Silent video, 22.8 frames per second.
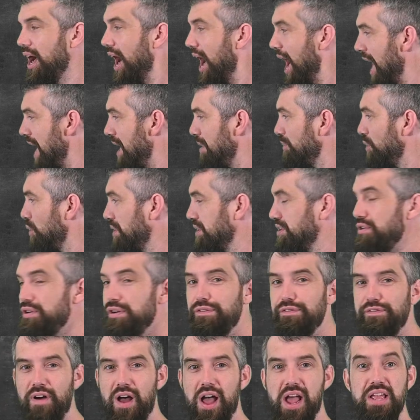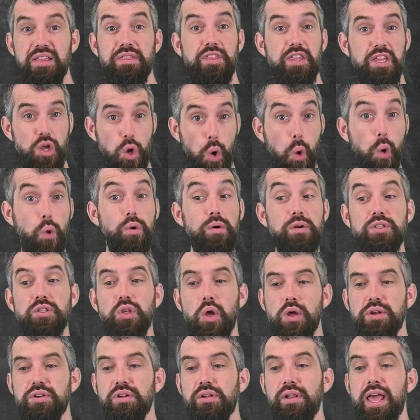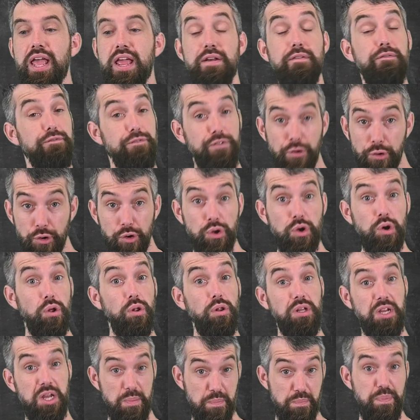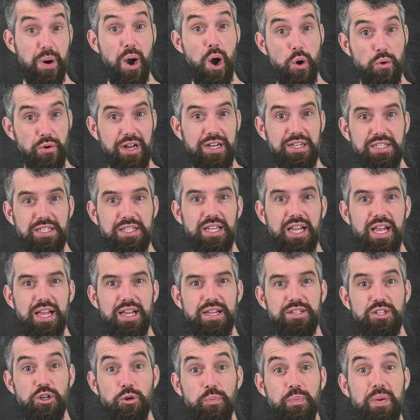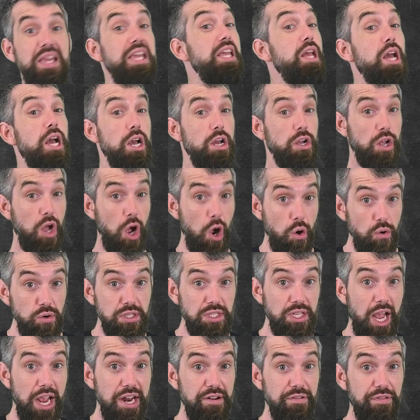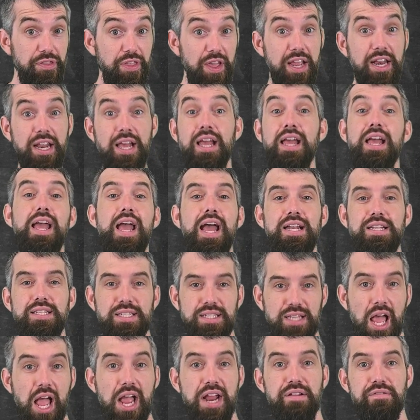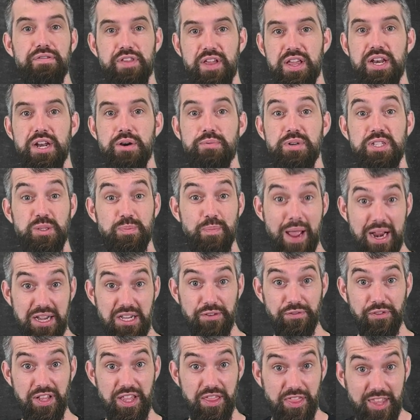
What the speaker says: I'm going to define the horizontal and vertical components to be cosine of theta and sine of theta respectively.